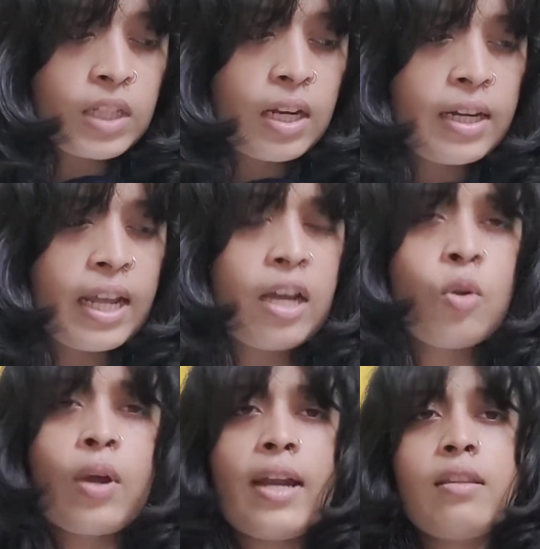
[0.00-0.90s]
take a
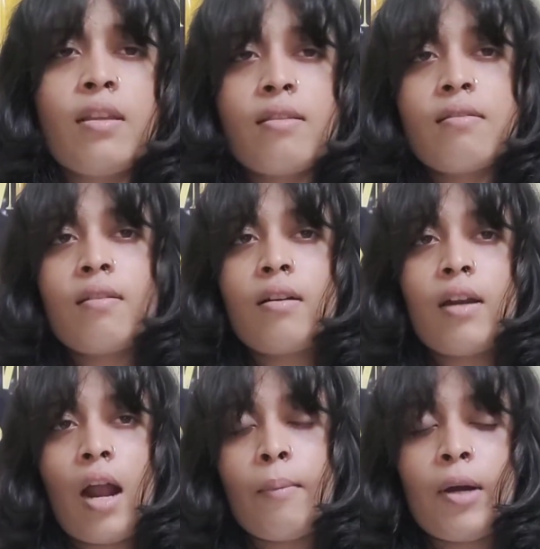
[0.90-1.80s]
look at this
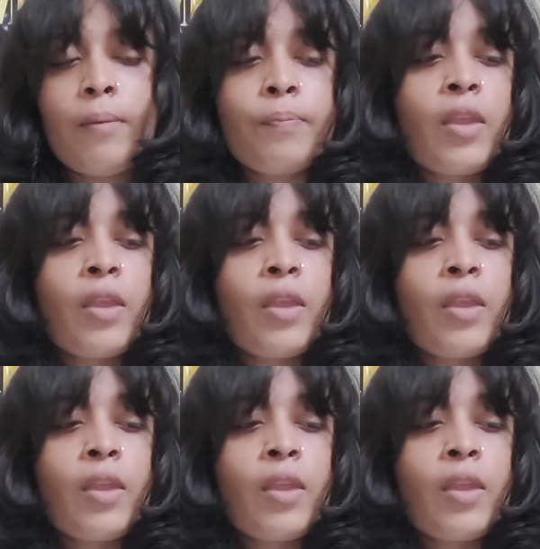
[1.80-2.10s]
drama.